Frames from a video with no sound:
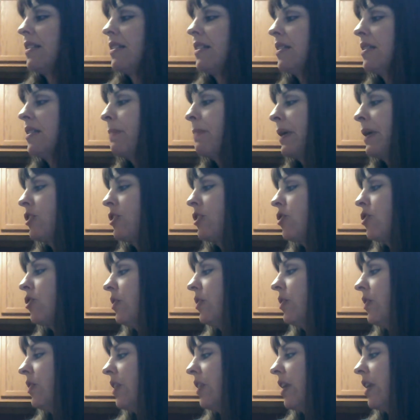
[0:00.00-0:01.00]

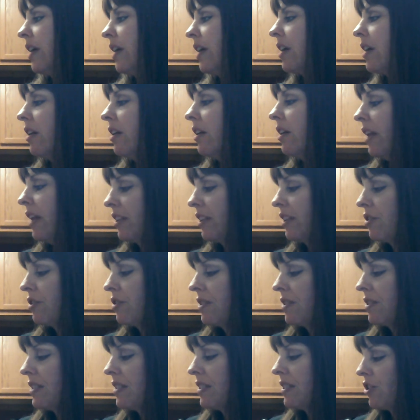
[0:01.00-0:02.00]
special
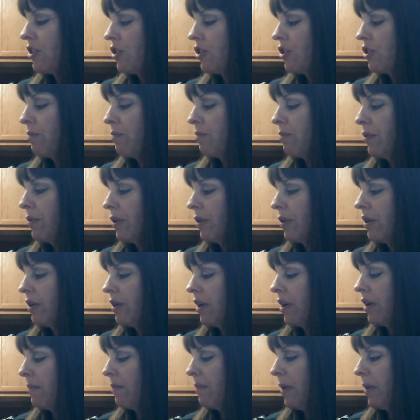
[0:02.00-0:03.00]
collector's edition book,
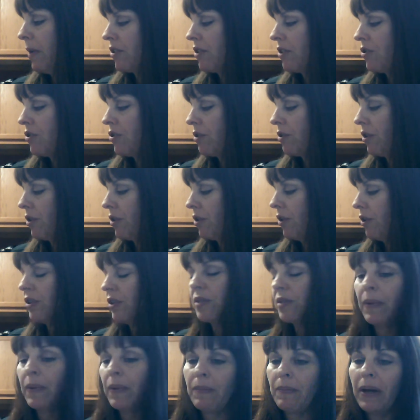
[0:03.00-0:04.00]
A Monster
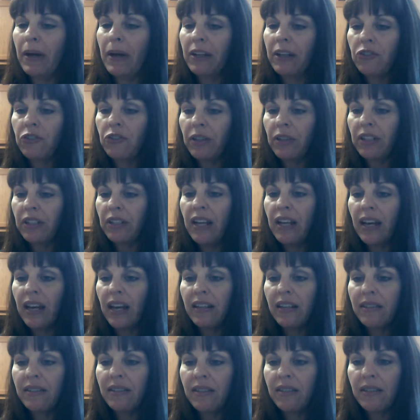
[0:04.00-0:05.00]
Calls by Patrick
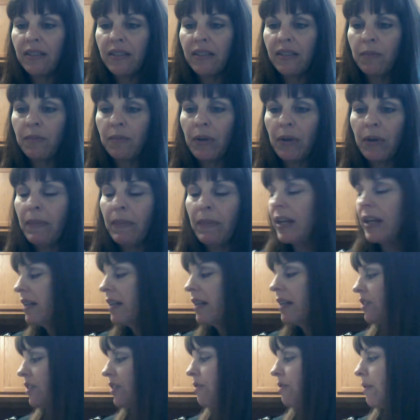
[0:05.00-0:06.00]
Ness. This has been made
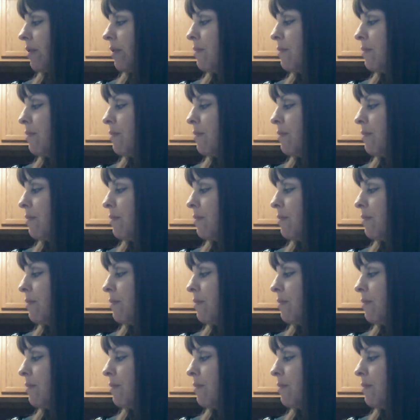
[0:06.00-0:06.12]
into a